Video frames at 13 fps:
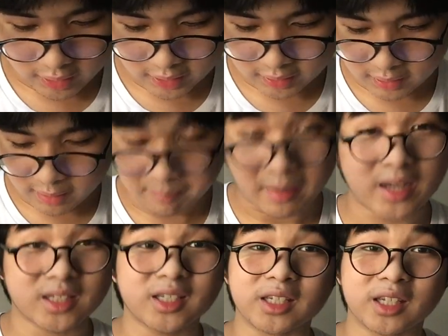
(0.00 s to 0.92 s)
at
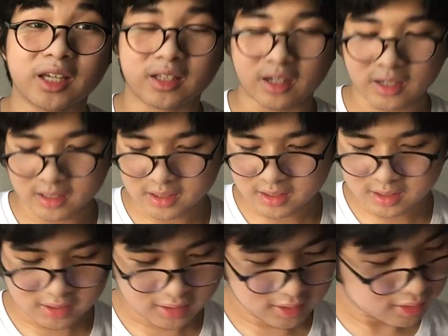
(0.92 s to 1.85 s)
Abasi guitars,